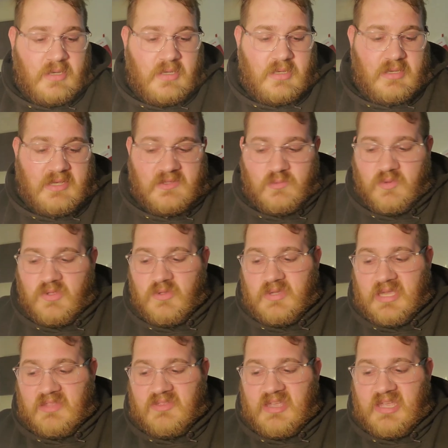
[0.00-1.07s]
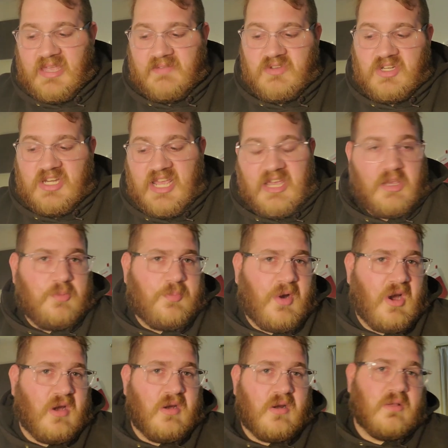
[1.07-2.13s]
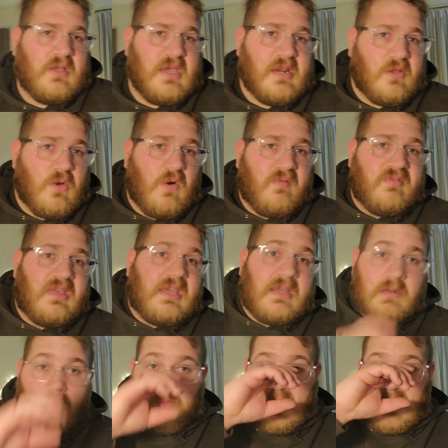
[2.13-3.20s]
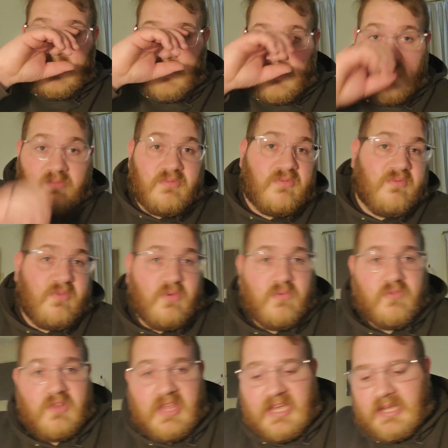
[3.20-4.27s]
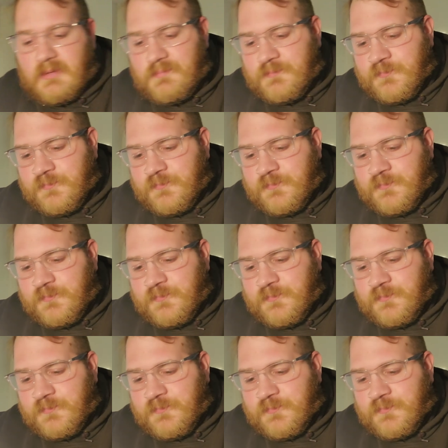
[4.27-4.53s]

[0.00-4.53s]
because when you get that, you have to take it apart, and I'll kind of go over that when I do the review for that.